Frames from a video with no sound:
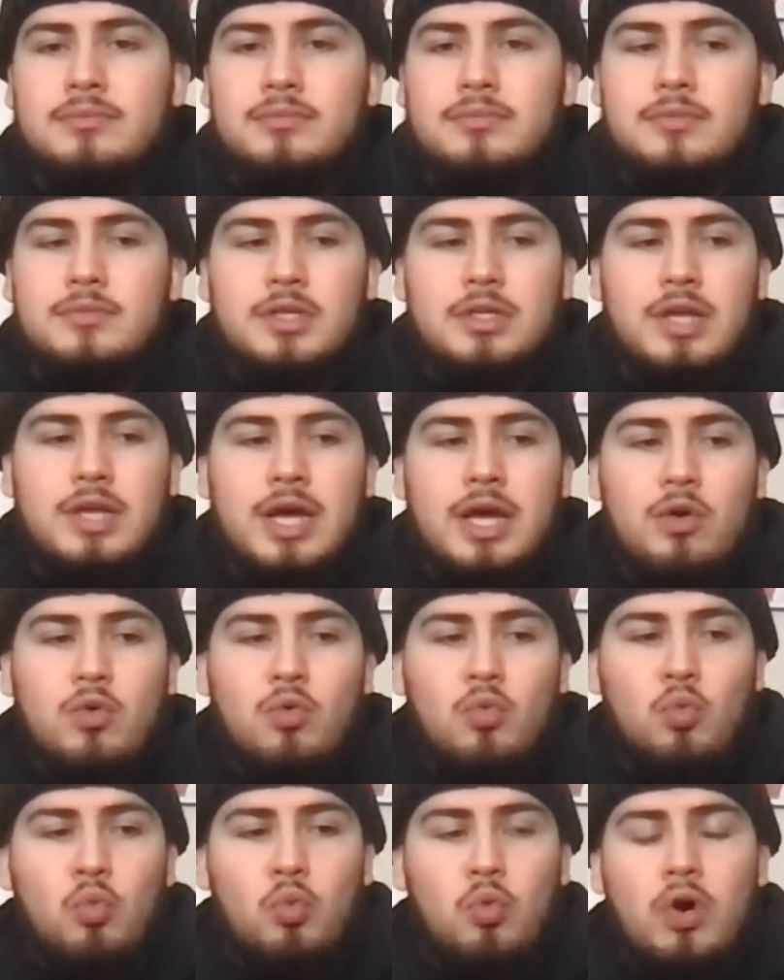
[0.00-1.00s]

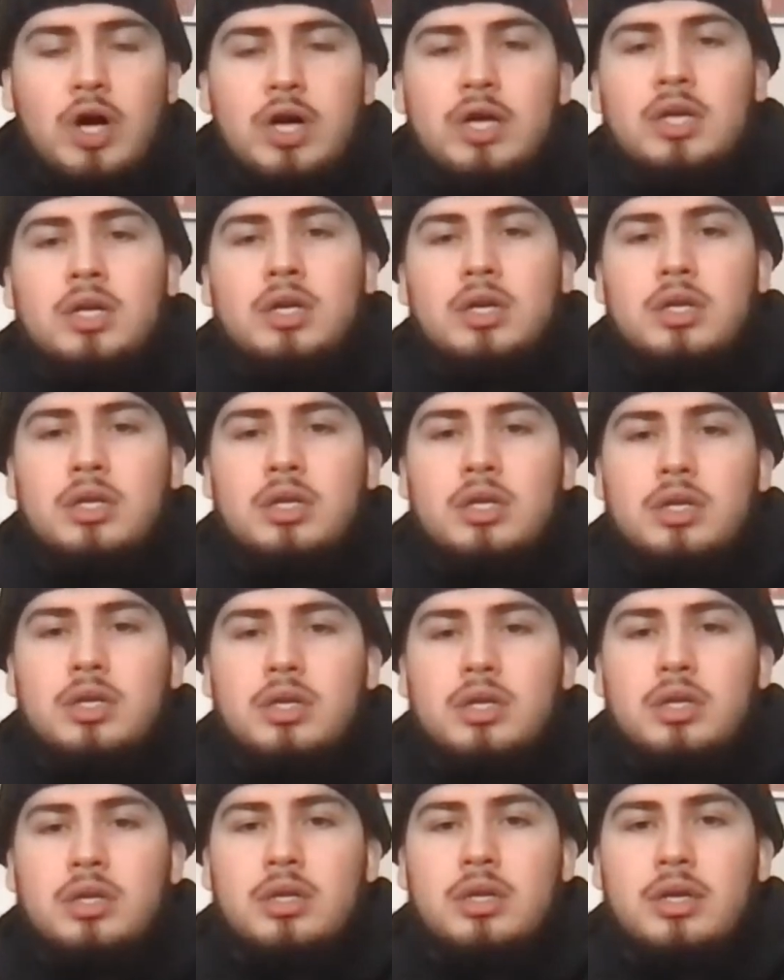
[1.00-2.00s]
what
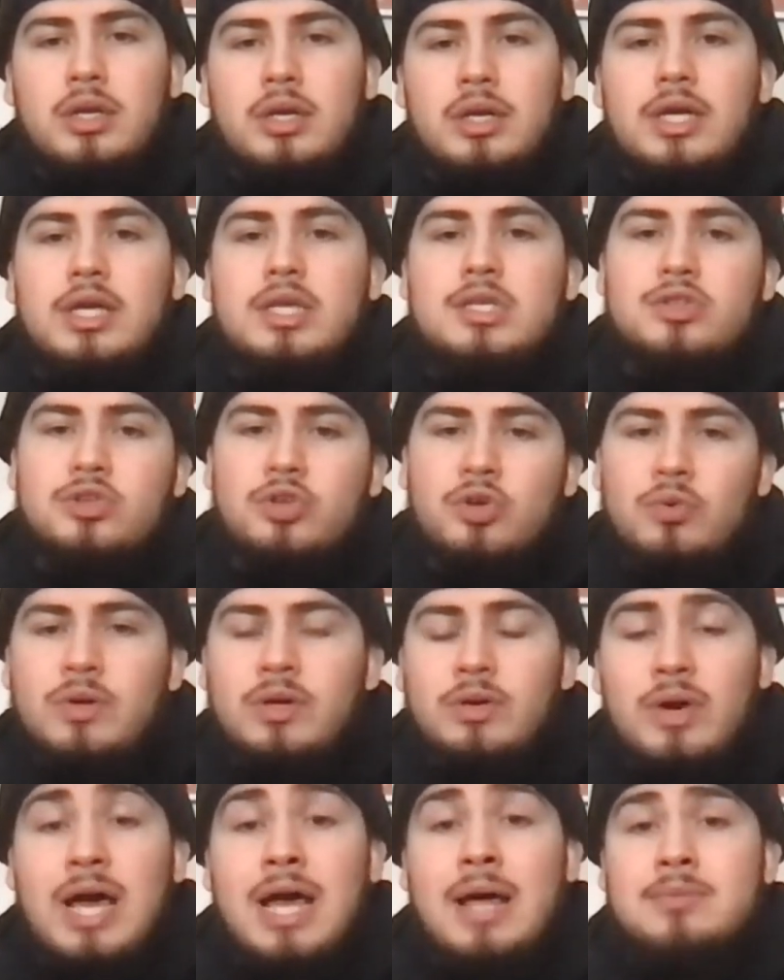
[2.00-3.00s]
he's doing,
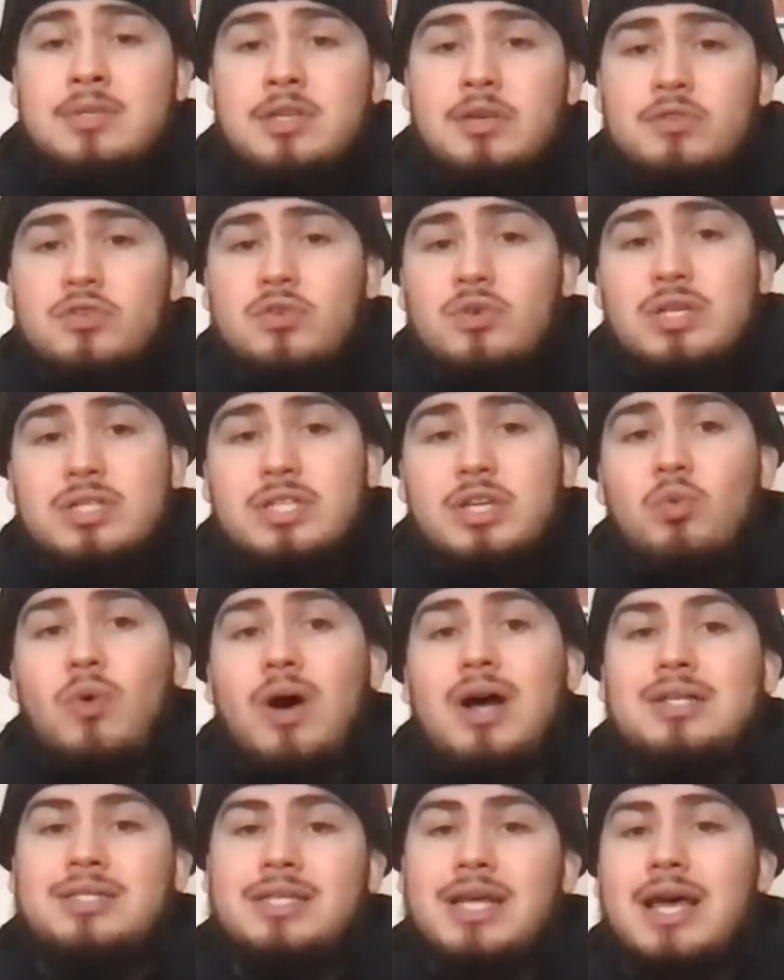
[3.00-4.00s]
or Adam Silver doing, because he
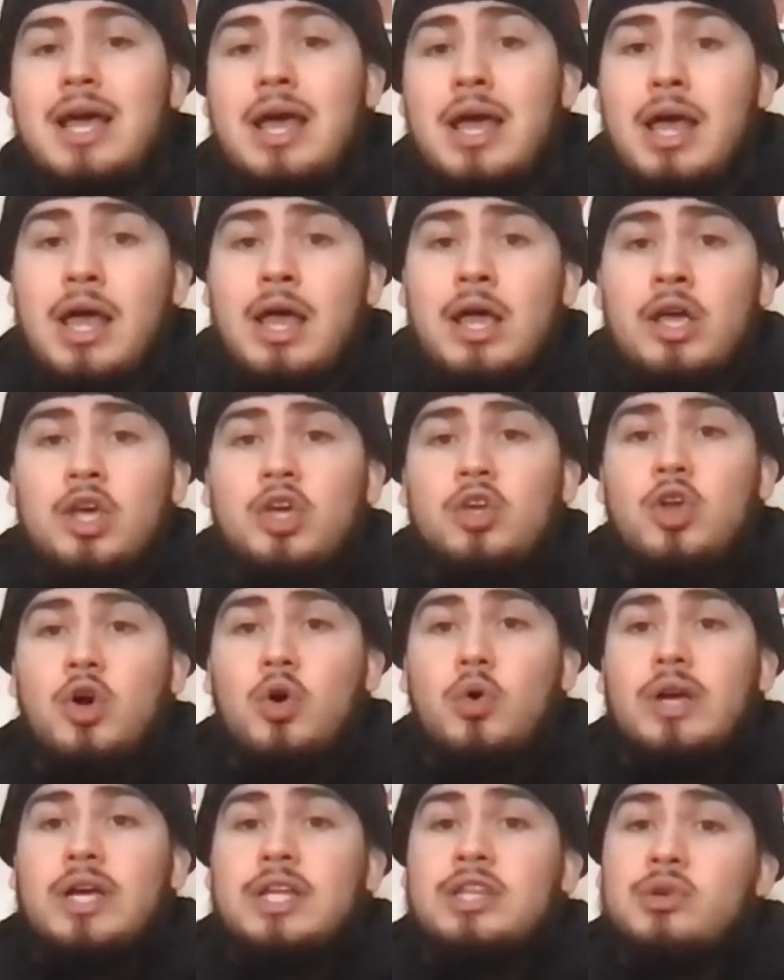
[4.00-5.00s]
wants to,
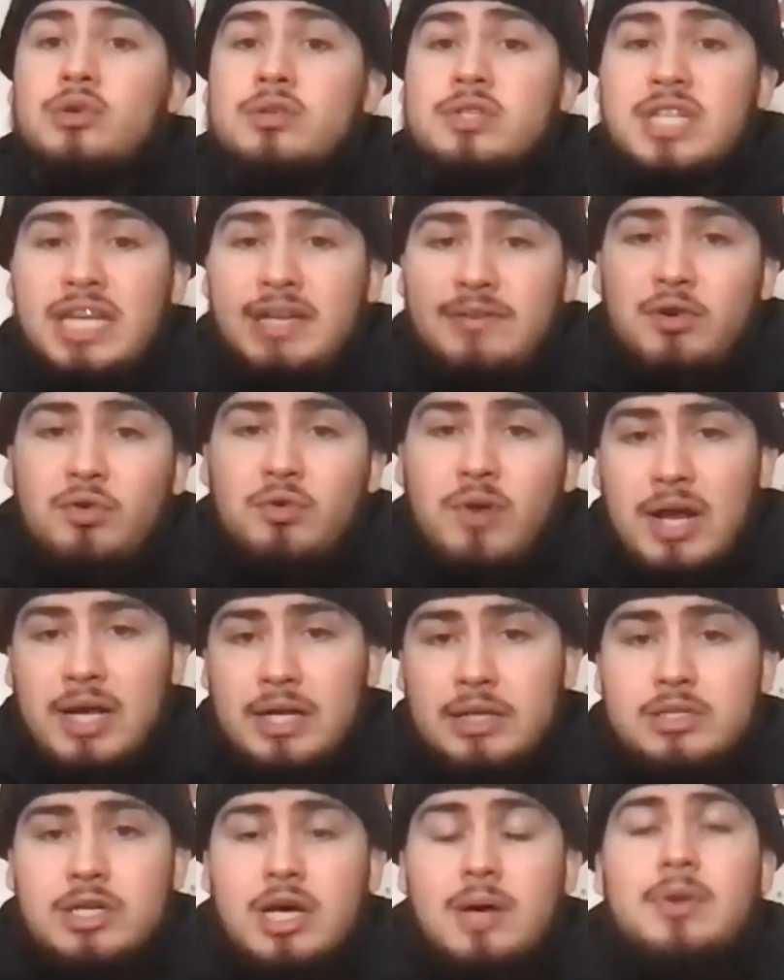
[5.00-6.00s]
get those TV
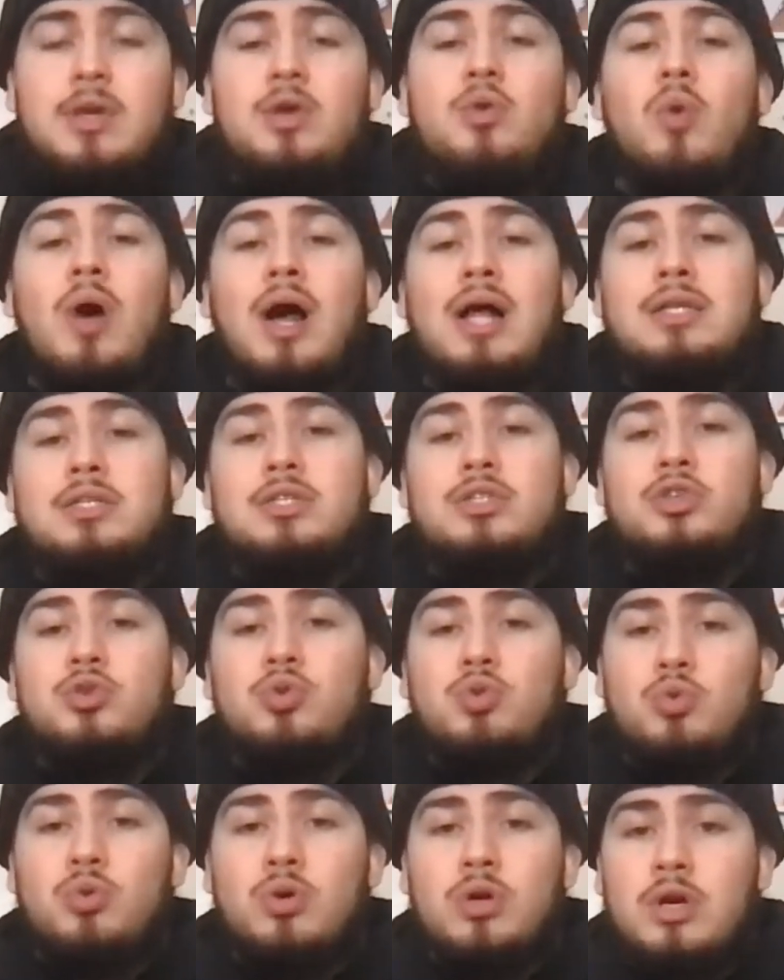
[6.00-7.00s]
ratings up. He wants
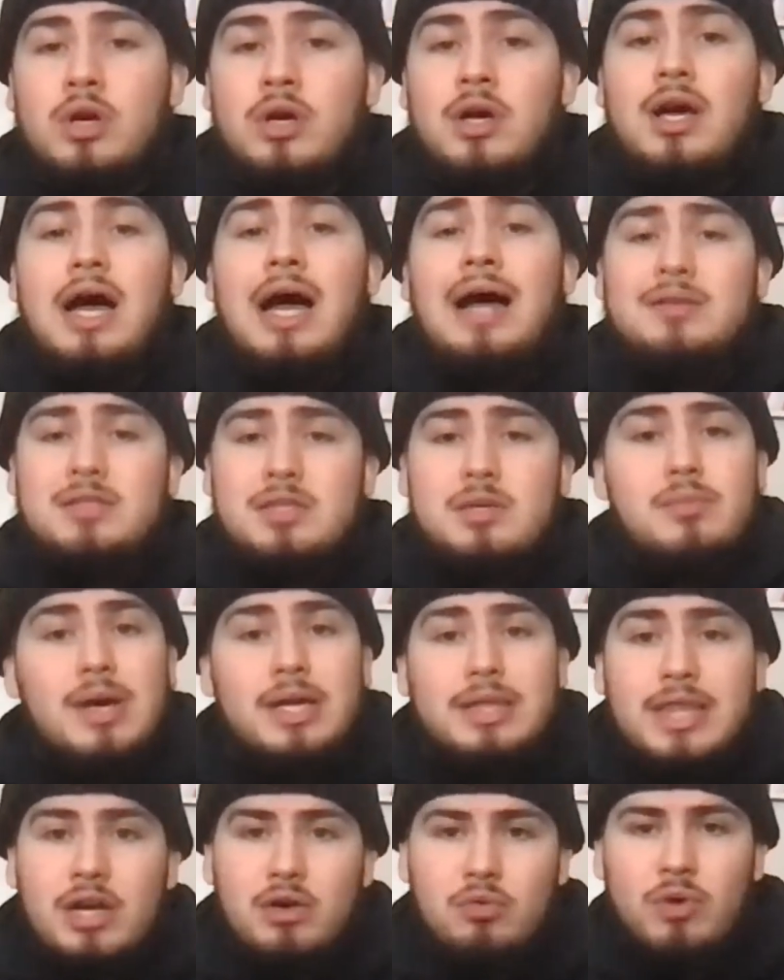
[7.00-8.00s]
to, make
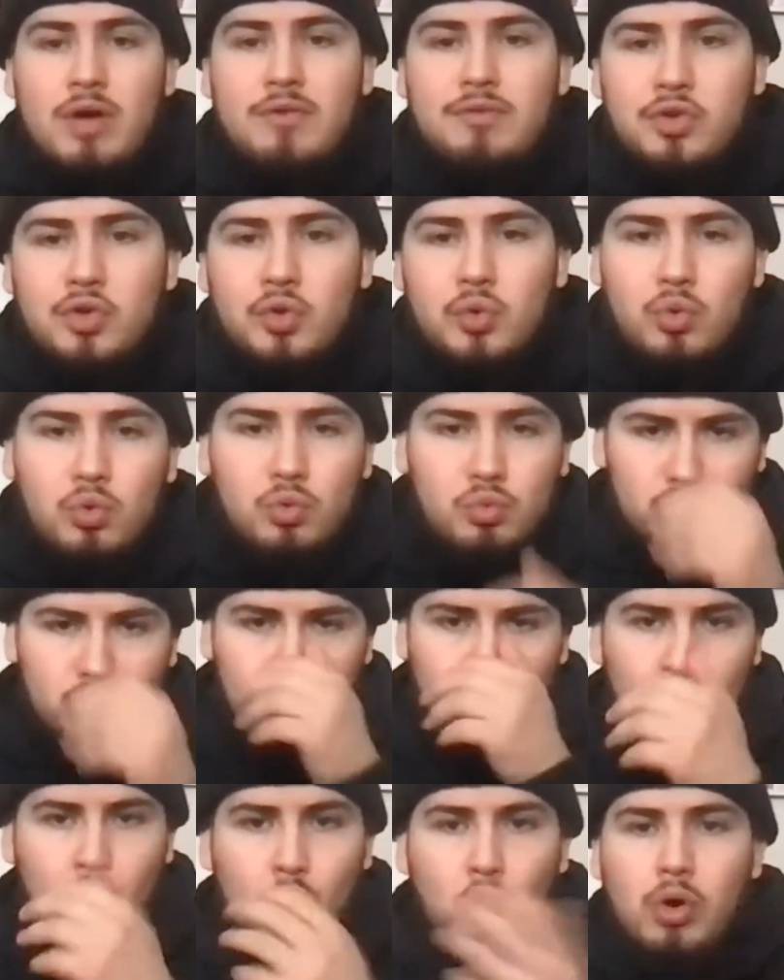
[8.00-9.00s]
that revenue. Who
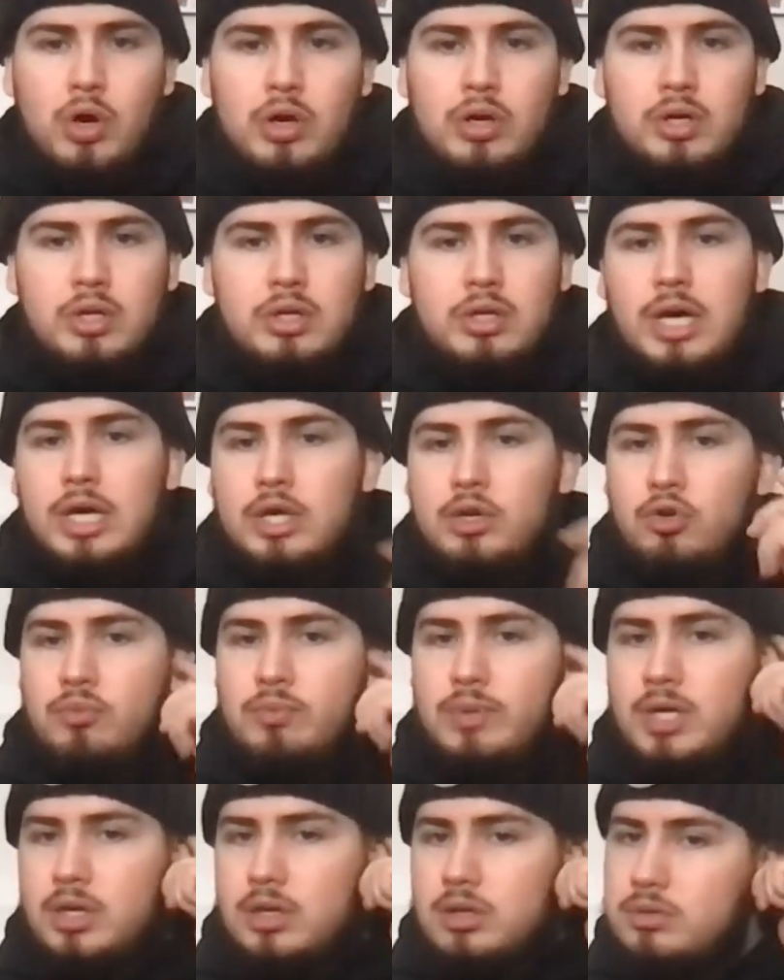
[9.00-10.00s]
wouldn't? You'd be